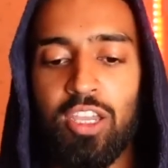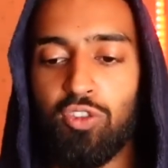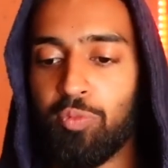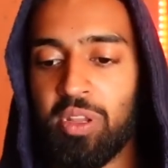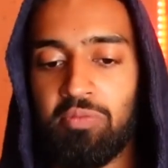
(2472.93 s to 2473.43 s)

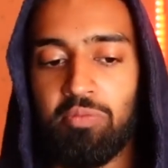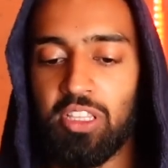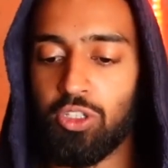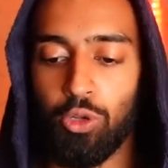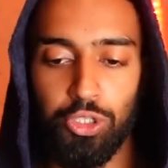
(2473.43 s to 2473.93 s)
You've been,
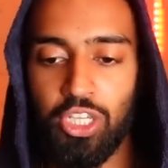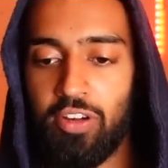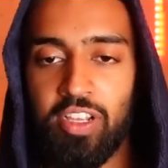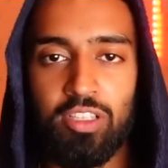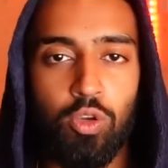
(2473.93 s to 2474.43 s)
you know,
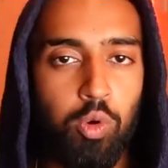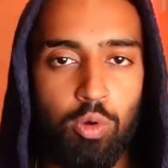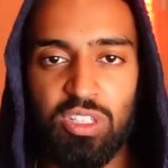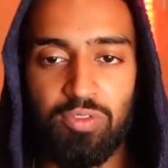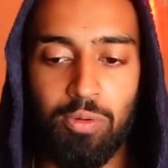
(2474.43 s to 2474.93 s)
sharing
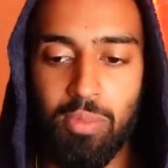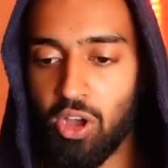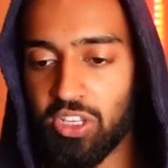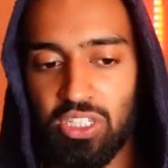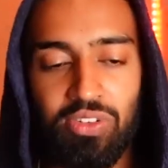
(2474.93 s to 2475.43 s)
quotes from
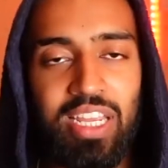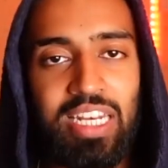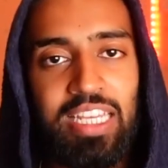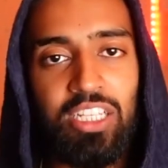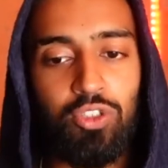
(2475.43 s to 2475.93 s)
Marcus
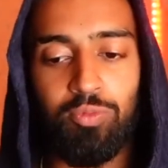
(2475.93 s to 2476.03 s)
Aurelius.